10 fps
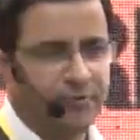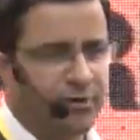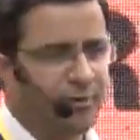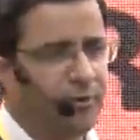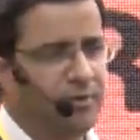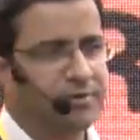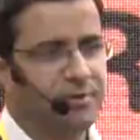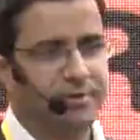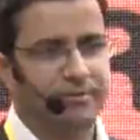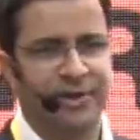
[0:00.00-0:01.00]
from both
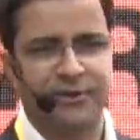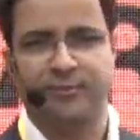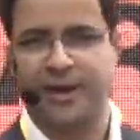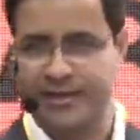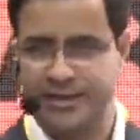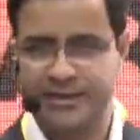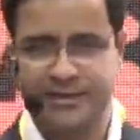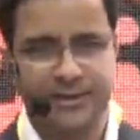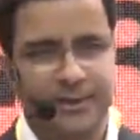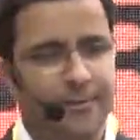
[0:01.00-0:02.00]
Metro
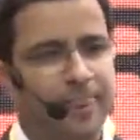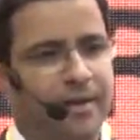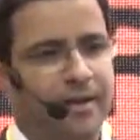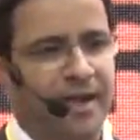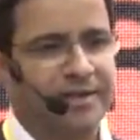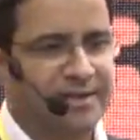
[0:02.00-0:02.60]
Markets and